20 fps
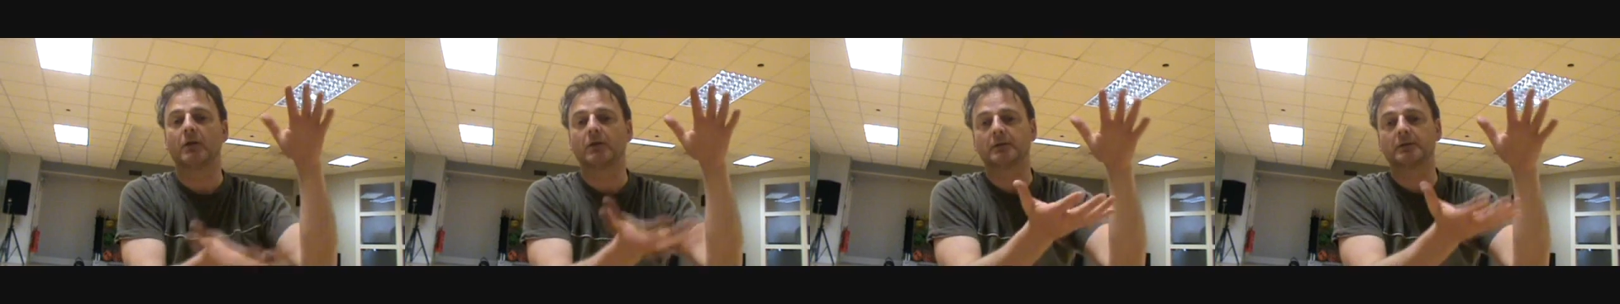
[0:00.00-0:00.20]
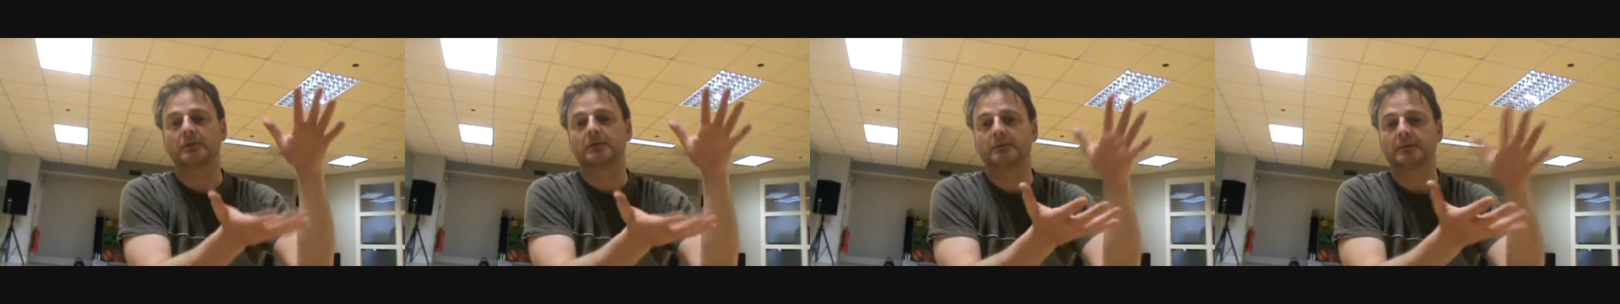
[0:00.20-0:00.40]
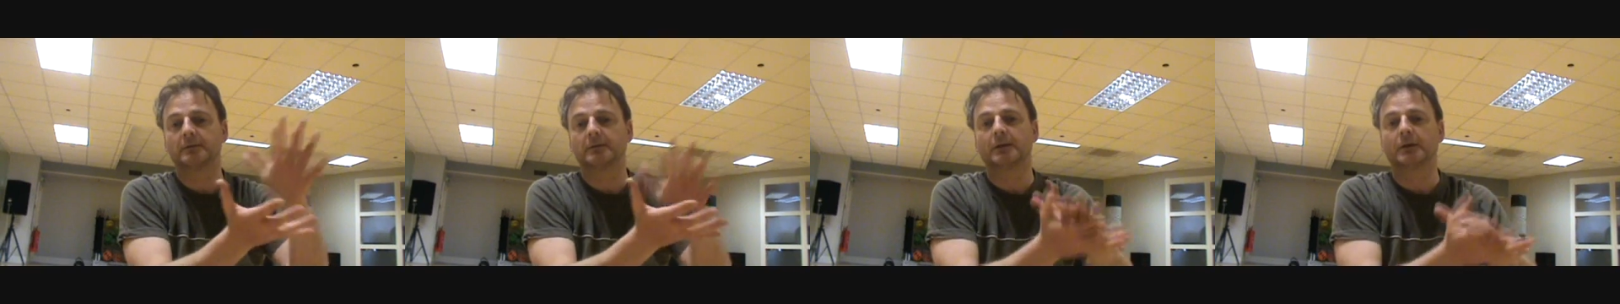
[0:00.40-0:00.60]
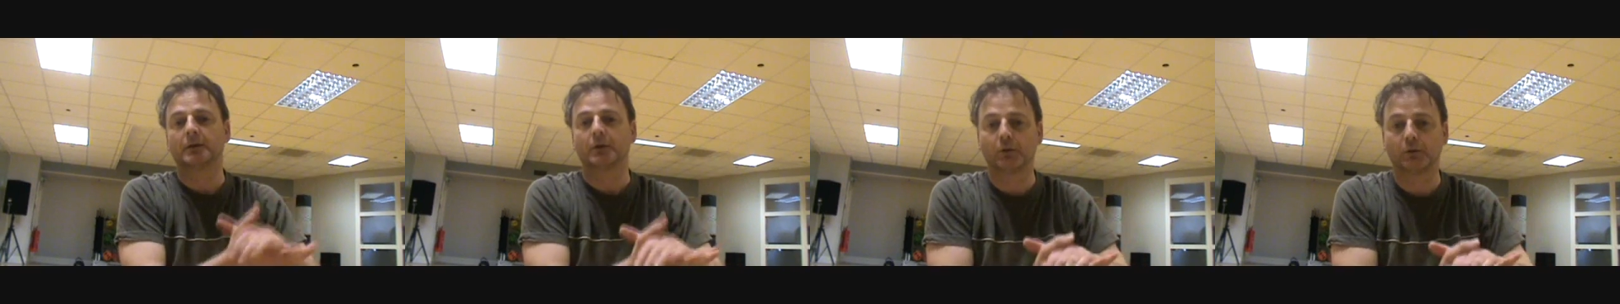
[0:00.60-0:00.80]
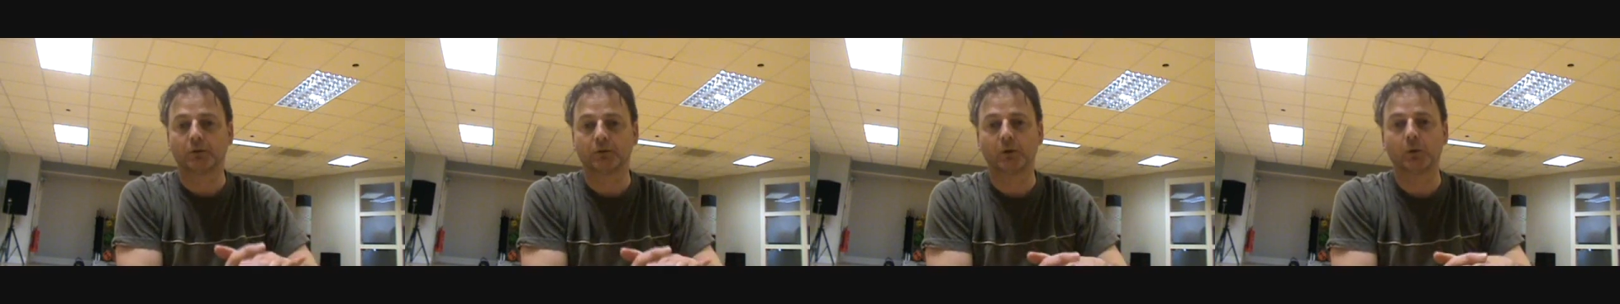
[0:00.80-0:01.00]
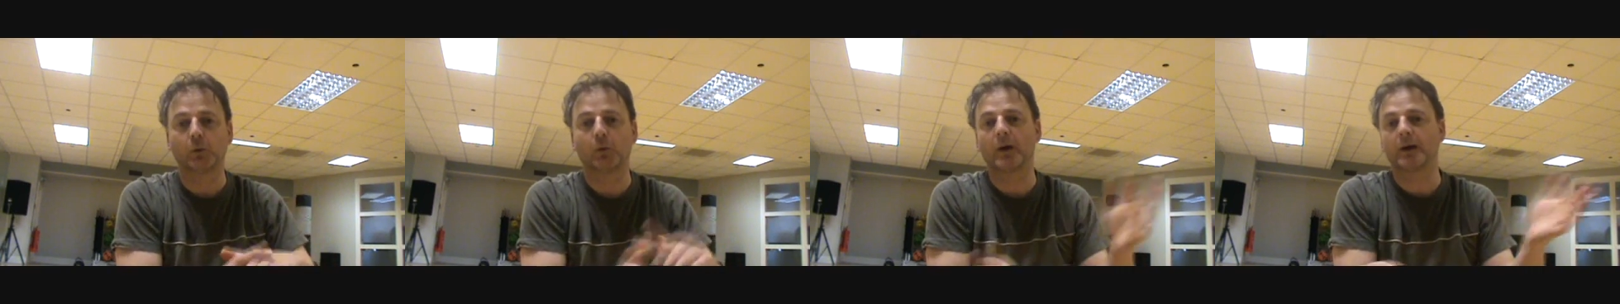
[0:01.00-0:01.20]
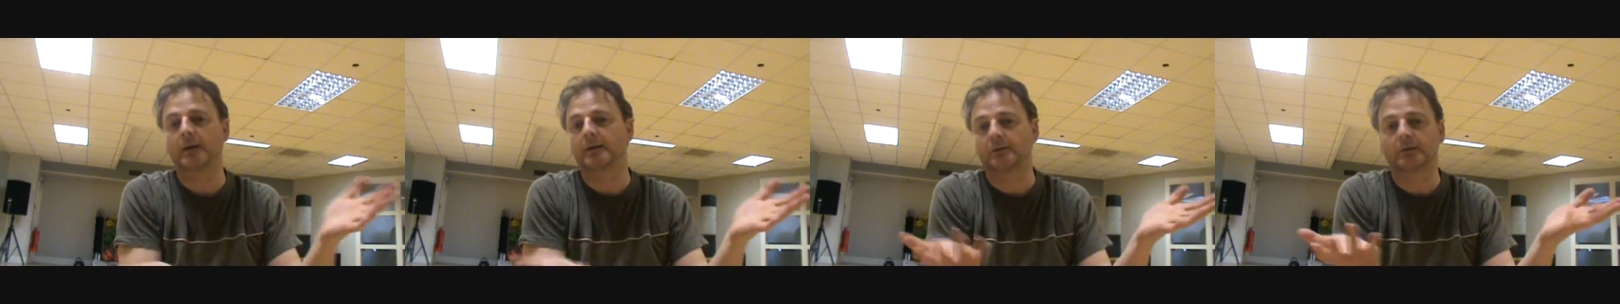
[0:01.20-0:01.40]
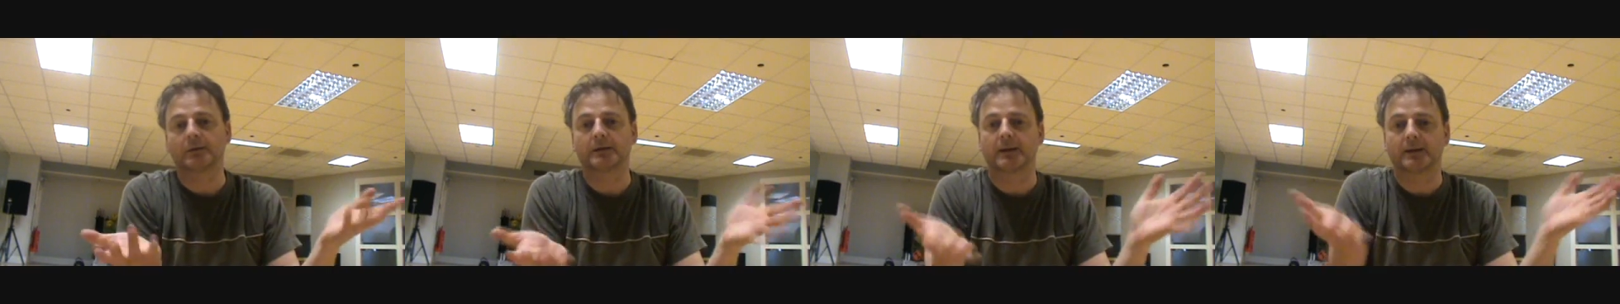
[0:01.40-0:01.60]
not your full
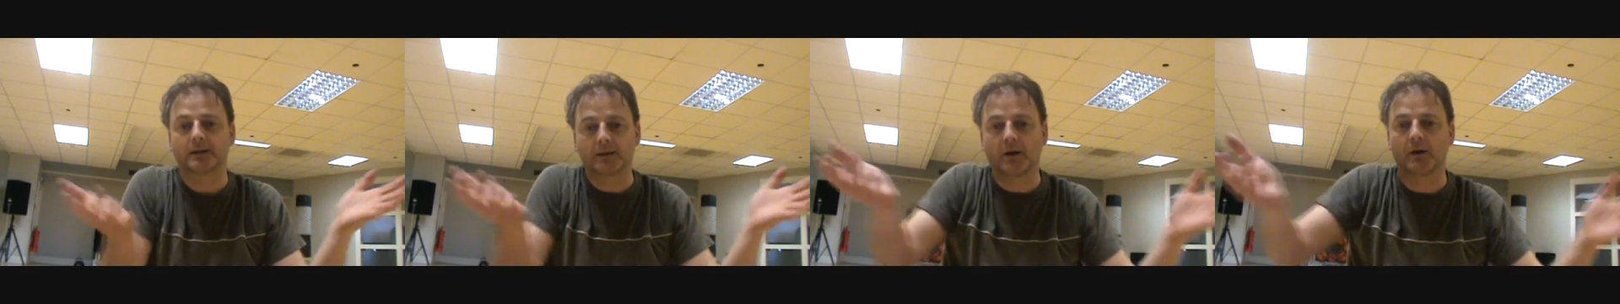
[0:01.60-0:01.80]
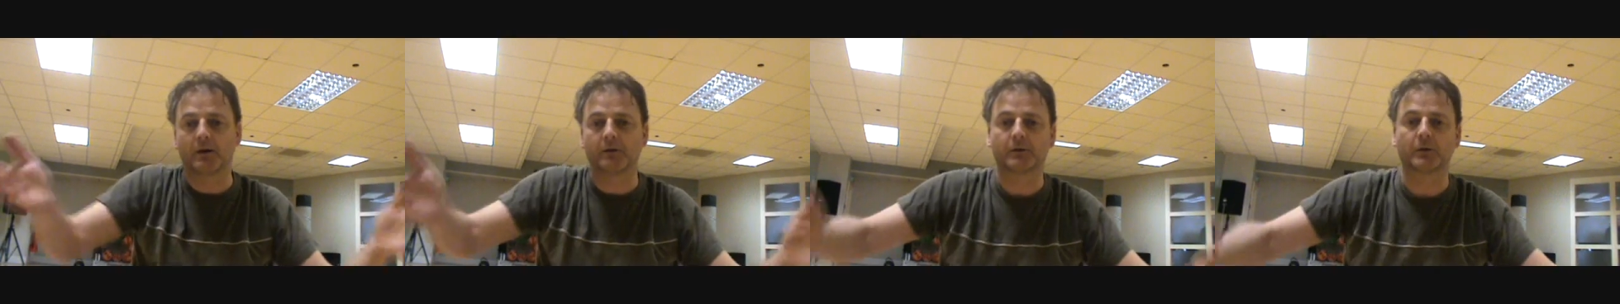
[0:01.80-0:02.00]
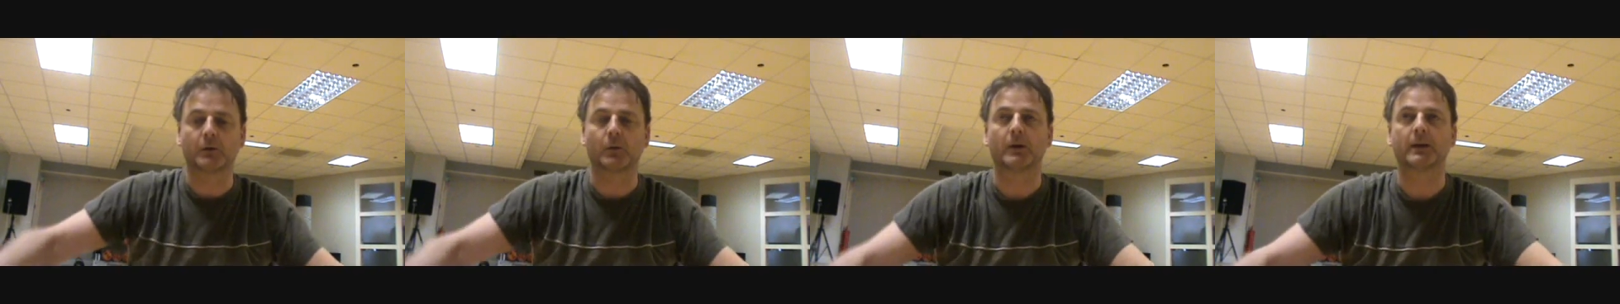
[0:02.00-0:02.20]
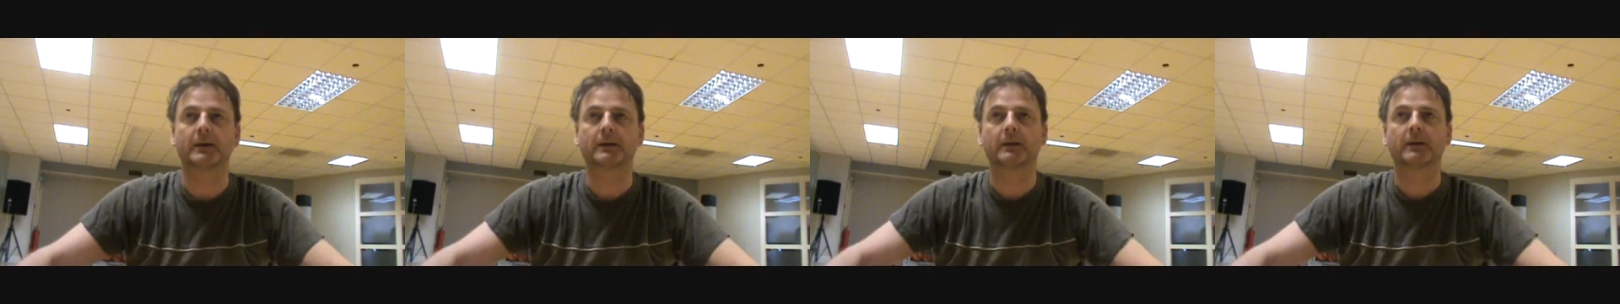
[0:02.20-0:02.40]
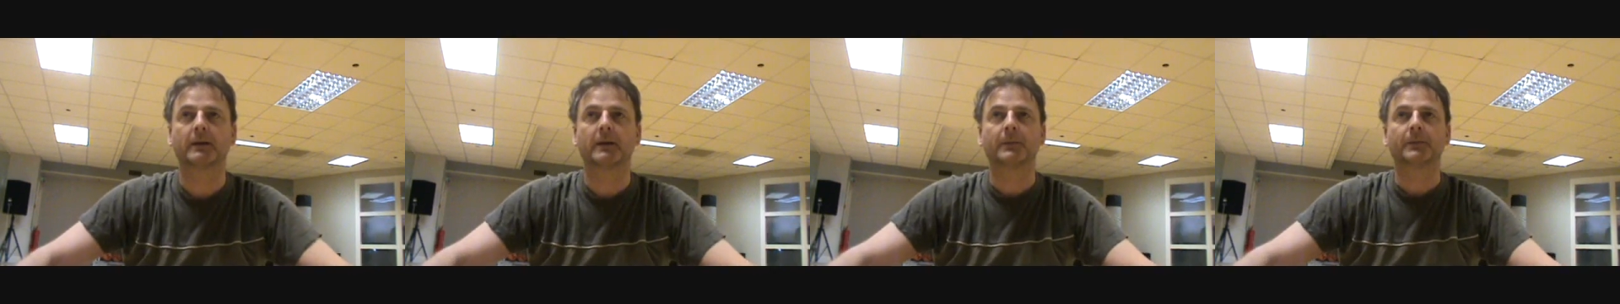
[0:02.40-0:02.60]
weight, or say it's half your weight,